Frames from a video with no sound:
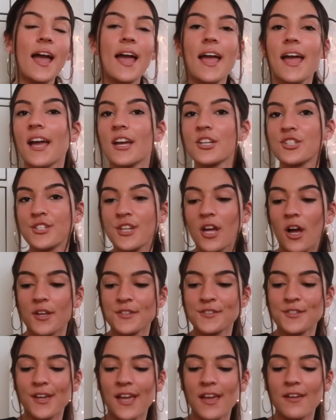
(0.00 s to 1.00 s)
And she
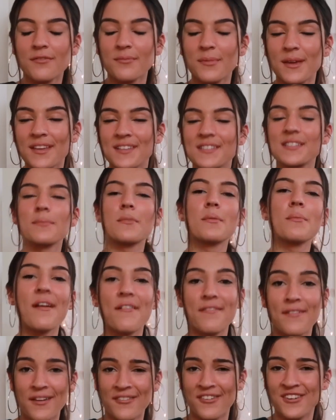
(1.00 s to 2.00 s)
also gave me some of my
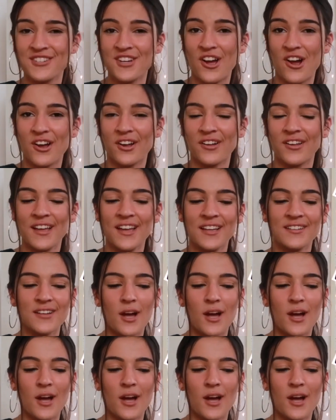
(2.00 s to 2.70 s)
favorite chocolate.